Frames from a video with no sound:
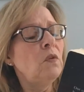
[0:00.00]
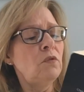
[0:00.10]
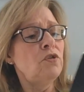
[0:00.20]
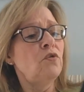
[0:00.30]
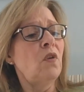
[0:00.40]

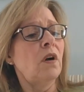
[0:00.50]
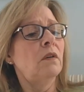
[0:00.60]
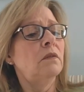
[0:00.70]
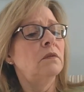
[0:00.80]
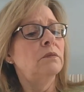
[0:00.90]
"Well, sure.
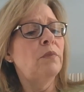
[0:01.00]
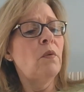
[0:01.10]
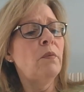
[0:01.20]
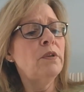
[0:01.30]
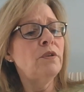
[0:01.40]
But
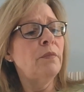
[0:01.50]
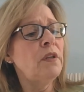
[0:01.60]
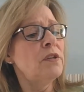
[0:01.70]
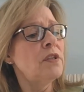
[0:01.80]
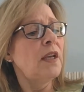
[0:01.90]
what would your
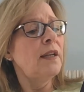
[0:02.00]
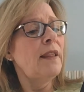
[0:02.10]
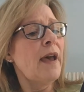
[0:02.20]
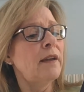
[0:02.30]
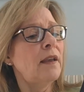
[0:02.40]
mother say to
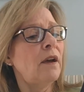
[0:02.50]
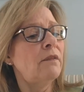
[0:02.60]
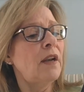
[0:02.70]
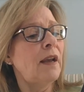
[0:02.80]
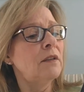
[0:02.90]
that?"
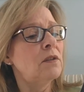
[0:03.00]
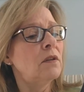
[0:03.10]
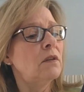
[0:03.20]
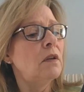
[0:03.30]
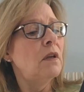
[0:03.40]
Calvin asked.
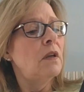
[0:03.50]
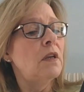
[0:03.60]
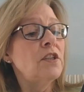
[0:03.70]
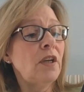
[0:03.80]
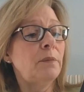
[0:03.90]

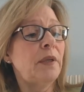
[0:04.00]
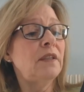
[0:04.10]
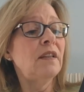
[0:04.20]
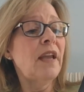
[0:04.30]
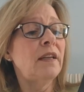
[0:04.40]
"She'd be
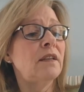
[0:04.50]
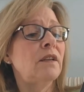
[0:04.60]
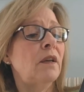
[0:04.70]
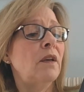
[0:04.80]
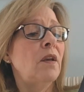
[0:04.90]
delighted.
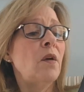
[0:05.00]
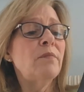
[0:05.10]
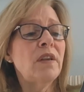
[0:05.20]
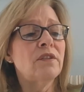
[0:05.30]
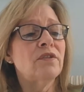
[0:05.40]

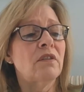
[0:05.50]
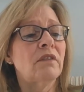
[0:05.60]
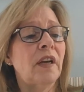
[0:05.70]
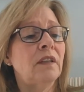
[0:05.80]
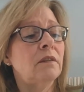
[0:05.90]
Mother's all
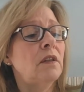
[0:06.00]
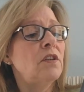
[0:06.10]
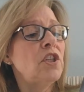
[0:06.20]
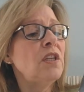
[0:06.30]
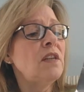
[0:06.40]
right.
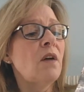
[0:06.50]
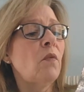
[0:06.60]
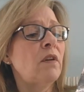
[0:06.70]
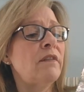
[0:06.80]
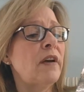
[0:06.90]
She's not
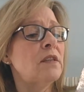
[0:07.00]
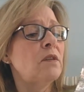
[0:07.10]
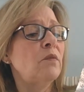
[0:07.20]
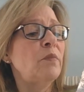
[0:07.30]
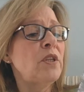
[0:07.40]
one of
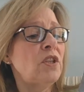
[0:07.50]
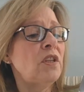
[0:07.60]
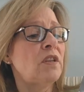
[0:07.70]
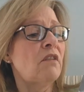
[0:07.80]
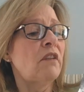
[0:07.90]
us, but
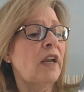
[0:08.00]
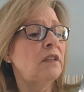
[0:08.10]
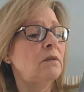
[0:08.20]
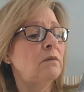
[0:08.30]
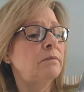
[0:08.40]
she's all right."
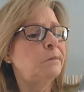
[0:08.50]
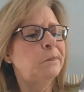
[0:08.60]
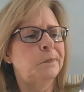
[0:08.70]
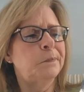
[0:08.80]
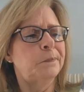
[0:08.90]

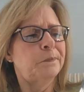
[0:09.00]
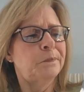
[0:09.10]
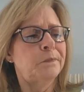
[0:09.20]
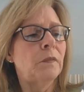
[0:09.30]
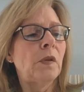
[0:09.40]

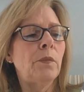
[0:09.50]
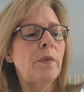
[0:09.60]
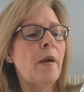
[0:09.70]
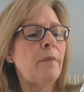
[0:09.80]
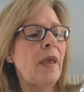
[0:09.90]
"What
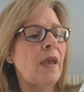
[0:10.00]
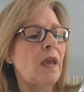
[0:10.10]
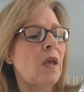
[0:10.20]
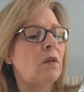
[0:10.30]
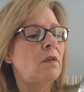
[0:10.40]
about Meg?"